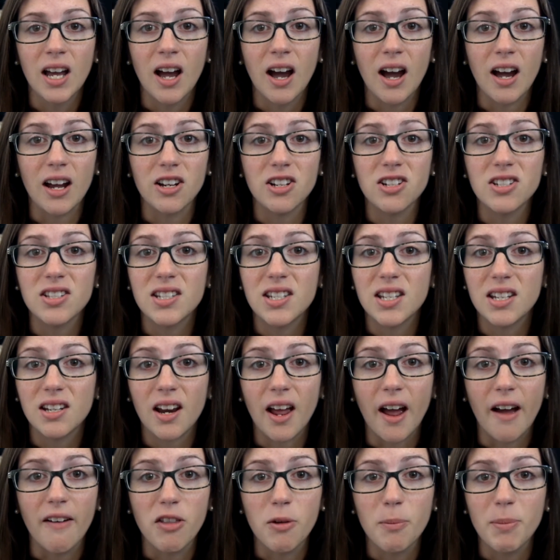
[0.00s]
I just didn't
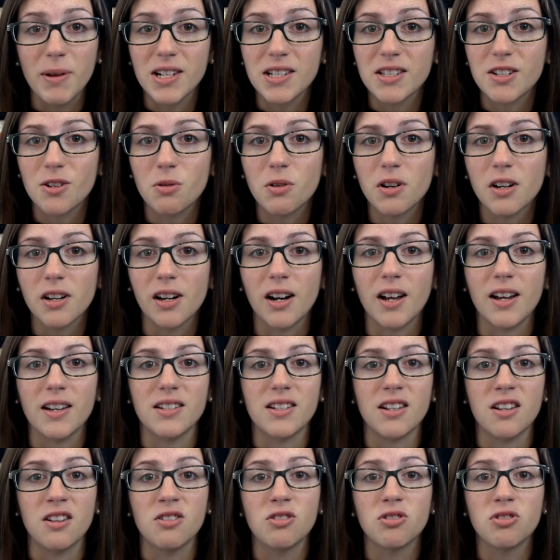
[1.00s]
have the bins to organize
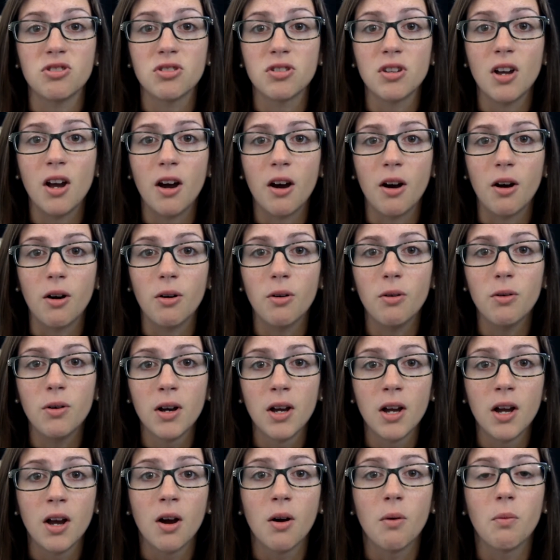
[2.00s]
it. So
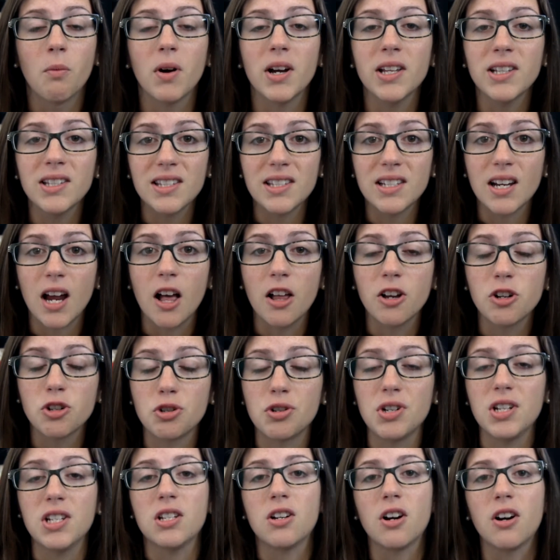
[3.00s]
once Dollar
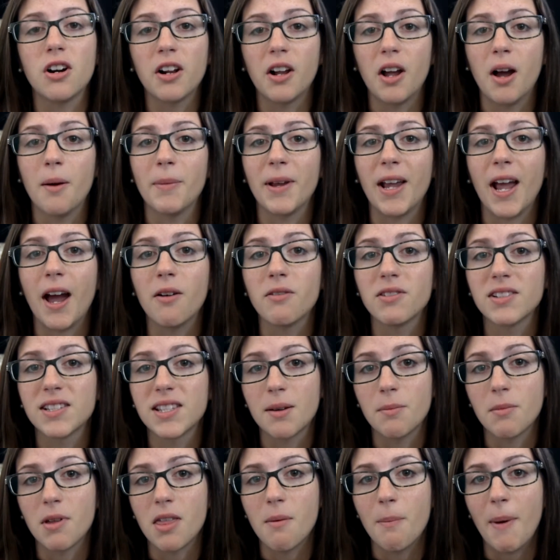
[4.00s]
Tree started coming out with
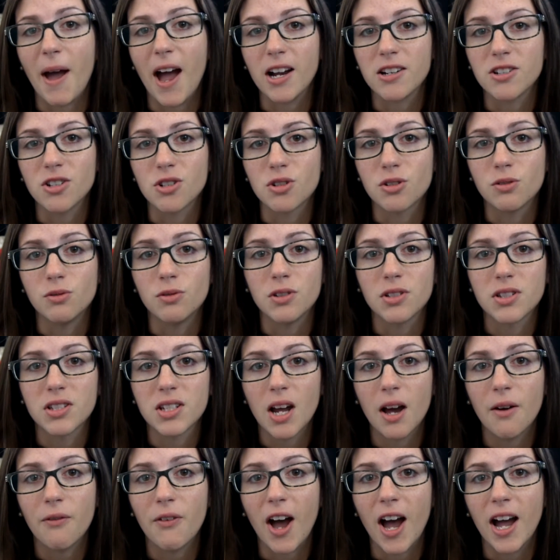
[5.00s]
some of the back to school
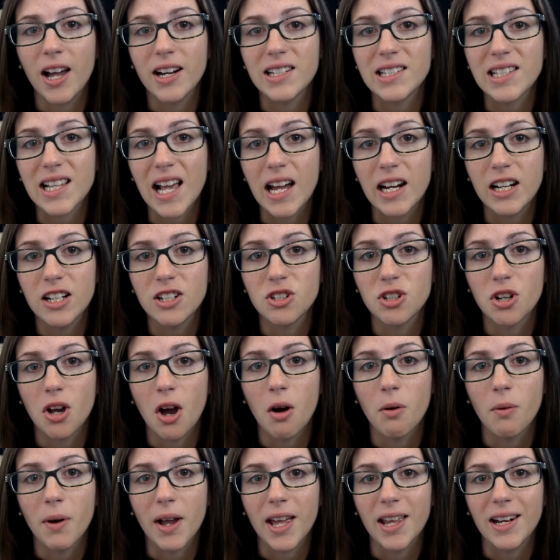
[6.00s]
stuff, I decided to
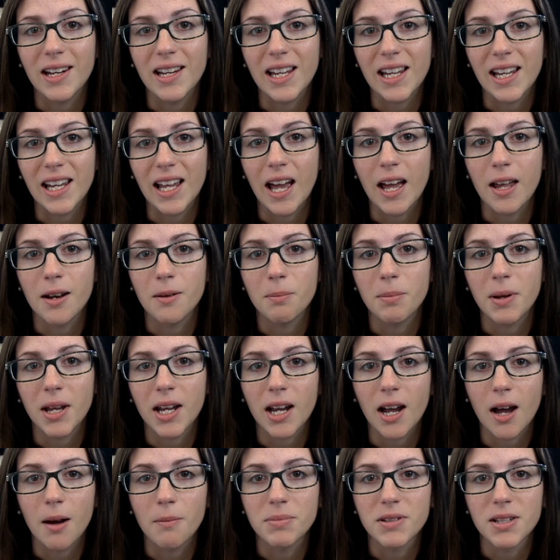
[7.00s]
go in and
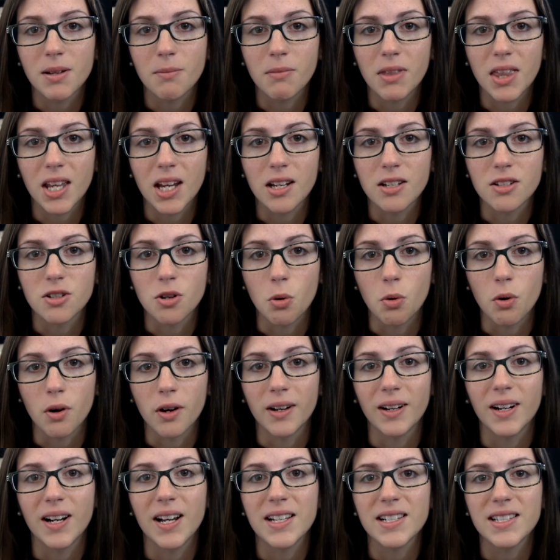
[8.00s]
pick up some things to
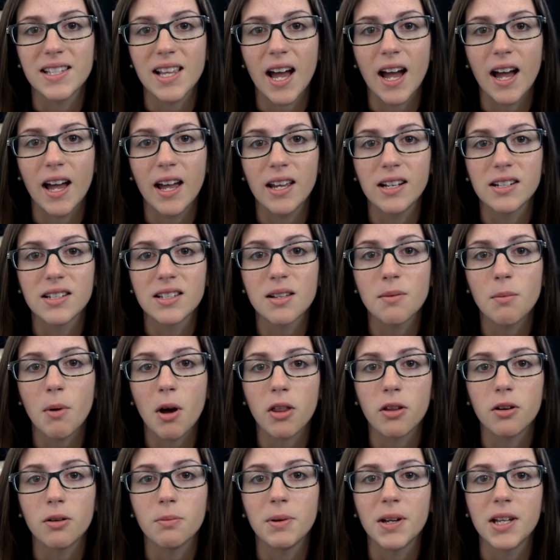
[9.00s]
organize that in some
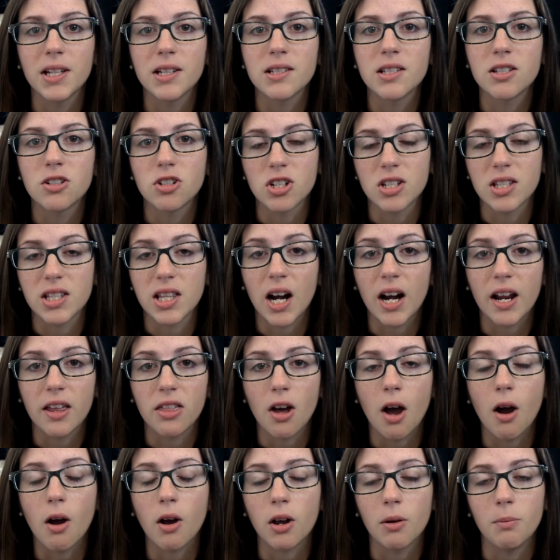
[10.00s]
other bins just that I
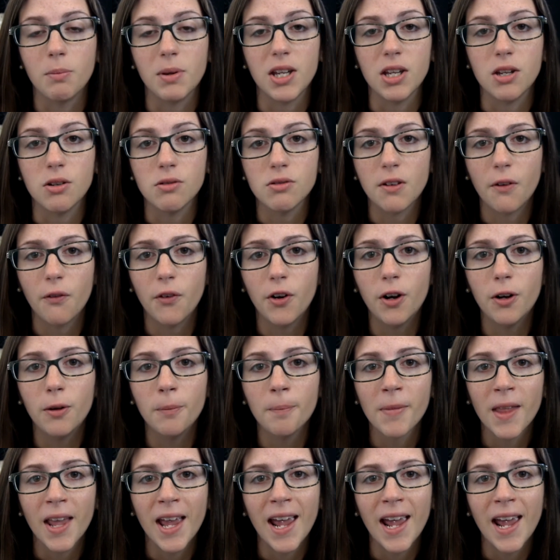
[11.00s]
thought could be useful.